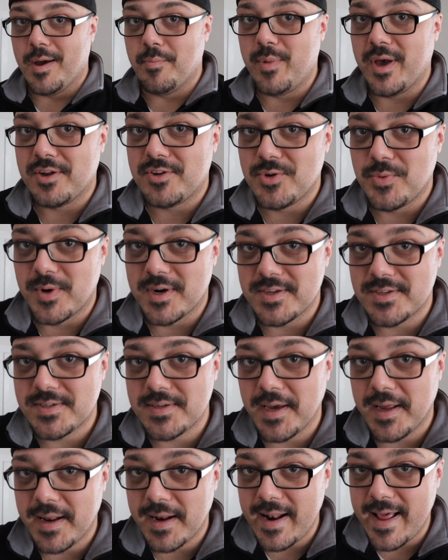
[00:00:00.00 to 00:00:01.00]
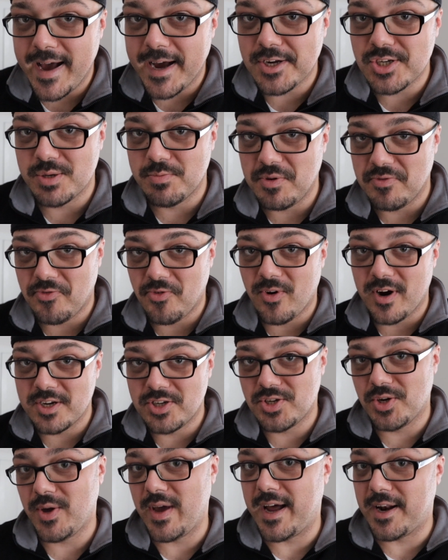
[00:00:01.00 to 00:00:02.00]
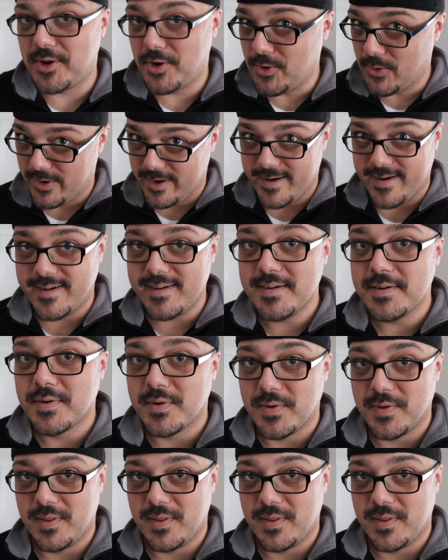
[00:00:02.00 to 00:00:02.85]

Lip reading: I bet you want to see it in action before I show you how to do it, huh?